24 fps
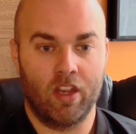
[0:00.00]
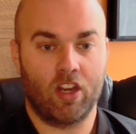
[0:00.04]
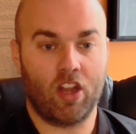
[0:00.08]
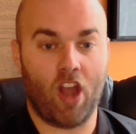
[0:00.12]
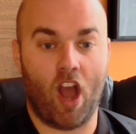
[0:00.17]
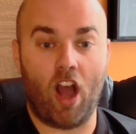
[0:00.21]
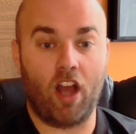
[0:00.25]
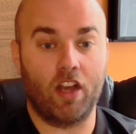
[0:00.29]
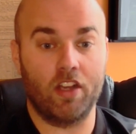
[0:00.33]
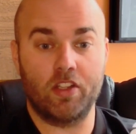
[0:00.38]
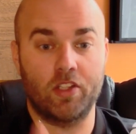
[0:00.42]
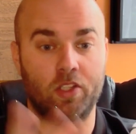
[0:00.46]

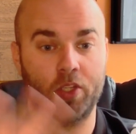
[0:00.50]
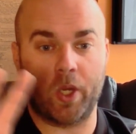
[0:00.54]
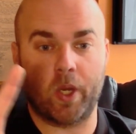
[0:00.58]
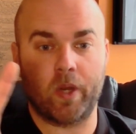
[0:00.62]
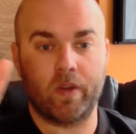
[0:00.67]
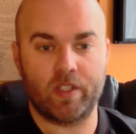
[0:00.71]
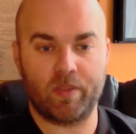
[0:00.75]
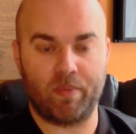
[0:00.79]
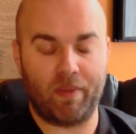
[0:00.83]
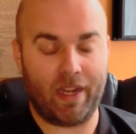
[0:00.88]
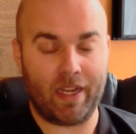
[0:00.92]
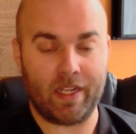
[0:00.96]
Khan
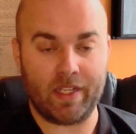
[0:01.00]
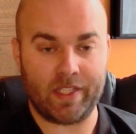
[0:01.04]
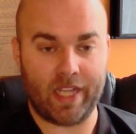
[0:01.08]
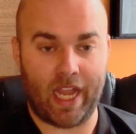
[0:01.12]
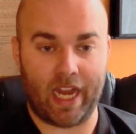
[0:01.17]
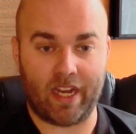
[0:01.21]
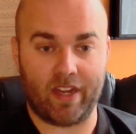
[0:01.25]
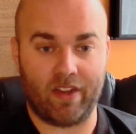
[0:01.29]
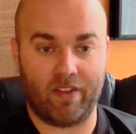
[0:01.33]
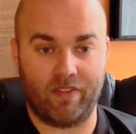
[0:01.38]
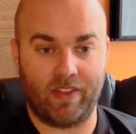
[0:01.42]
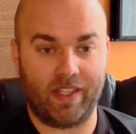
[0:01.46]
deserves to be
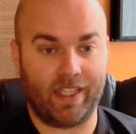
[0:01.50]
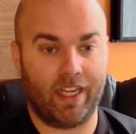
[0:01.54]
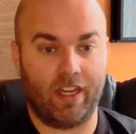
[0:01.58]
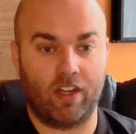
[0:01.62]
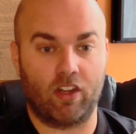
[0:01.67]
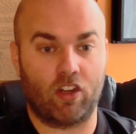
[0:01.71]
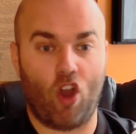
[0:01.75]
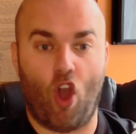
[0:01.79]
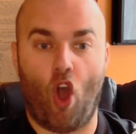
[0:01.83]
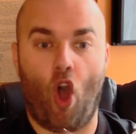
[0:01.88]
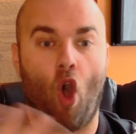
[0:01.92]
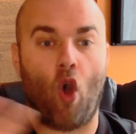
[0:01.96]
Executive of the
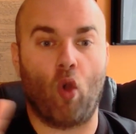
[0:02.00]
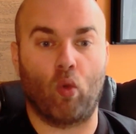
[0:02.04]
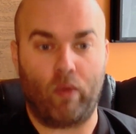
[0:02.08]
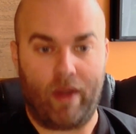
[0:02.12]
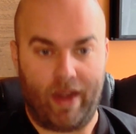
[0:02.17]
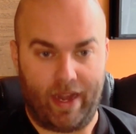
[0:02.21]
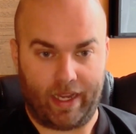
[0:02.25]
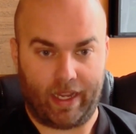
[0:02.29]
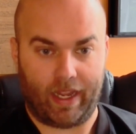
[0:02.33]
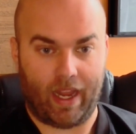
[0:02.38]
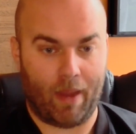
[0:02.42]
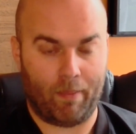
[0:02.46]
Year
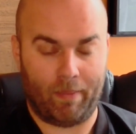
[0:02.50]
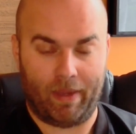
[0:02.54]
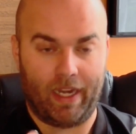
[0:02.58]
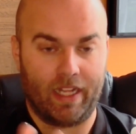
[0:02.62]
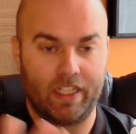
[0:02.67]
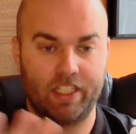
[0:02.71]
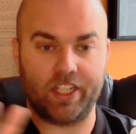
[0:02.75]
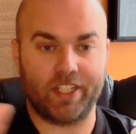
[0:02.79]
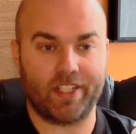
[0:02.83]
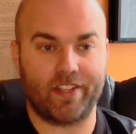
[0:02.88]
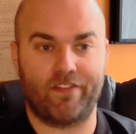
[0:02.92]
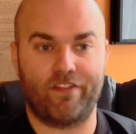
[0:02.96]
already. I mean,
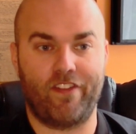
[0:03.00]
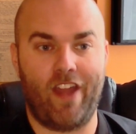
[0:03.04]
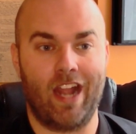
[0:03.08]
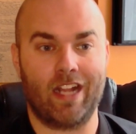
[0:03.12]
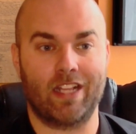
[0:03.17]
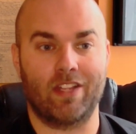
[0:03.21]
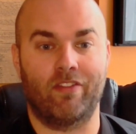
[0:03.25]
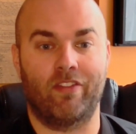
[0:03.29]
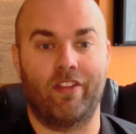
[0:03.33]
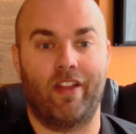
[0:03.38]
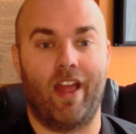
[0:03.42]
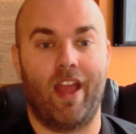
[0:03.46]
it's just a
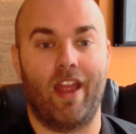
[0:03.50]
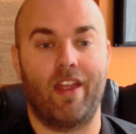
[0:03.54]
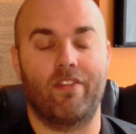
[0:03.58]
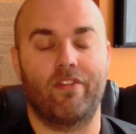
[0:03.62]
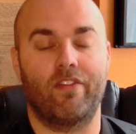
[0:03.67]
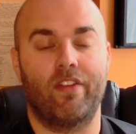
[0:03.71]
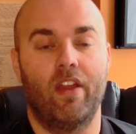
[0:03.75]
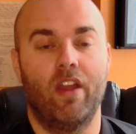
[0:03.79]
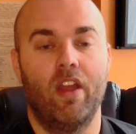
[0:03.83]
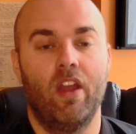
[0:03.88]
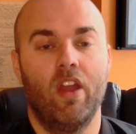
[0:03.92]
fact of life.